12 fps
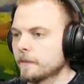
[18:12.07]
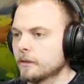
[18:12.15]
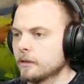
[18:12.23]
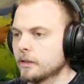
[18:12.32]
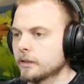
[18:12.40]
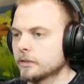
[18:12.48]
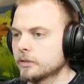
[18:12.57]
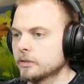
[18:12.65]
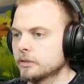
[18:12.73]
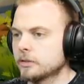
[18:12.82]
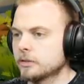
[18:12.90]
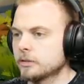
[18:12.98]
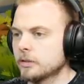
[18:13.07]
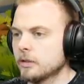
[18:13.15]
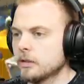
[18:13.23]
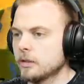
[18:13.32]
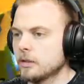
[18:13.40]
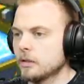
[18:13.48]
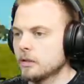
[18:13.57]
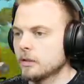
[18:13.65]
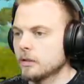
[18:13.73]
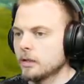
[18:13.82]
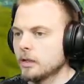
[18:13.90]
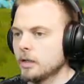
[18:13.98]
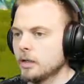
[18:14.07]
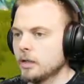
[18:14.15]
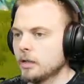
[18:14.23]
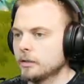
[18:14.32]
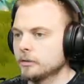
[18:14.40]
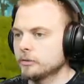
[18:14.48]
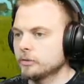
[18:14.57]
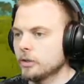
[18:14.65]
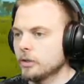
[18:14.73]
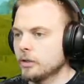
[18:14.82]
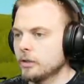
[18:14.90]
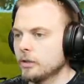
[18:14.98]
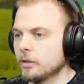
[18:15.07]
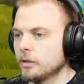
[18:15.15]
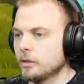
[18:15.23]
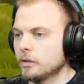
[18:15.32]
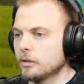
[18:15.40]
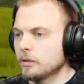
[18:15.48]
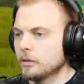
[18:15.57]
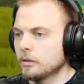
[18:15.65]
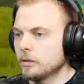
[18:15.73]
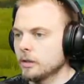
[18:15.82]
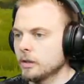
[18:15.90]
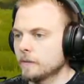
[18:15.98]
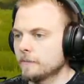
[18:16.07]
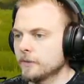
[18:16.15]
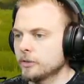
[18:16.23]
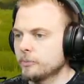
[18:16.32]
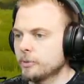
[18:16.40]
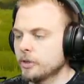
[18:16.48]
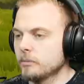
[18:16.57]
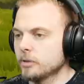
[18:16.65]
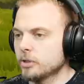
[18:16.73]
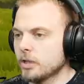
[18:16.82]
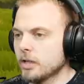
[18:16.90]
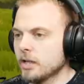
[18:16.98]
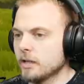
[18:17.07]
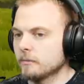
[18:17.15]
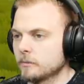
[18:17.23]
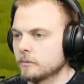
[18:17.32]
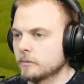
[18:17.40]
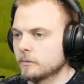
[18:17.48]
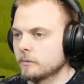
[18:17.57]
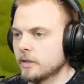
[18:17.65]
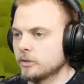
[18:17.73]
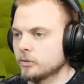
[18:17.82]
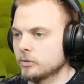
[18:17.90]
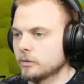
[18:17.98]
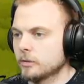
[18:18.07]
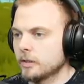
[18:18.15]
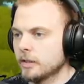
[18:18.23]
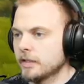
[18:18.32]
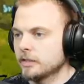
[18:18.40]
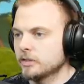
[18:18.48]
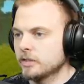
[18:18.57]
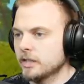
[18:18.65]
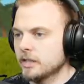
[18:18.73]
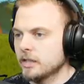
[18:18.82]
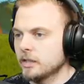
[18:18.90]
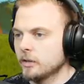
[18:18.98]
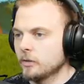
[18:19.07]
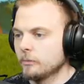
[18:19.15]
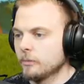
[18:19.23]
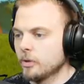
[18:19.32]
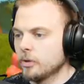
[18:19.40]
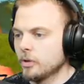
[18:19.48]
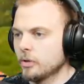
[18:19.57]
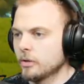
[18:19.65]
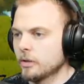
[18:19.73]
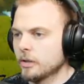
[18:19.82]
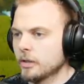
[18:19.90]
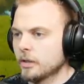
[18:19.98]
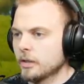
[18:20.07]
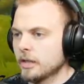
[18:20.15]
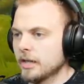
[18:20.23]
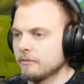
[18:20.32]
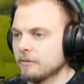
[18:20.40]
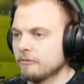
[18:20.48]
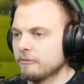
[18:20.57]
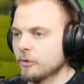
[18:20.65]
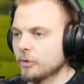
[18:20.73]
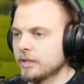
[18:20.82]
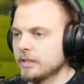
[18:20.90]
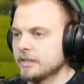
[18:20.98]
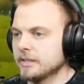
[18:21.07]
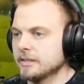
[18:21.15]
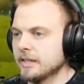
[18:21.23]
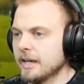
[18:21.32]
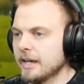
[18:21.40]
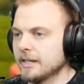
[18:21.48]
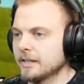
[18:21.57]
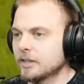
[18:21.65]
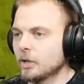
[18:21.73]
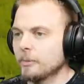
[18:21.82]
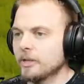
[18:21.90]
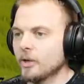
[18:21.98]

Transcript: like so. And, uh, yeah, that's pretty much it. Might as well extend it a little more. Have a funky design coming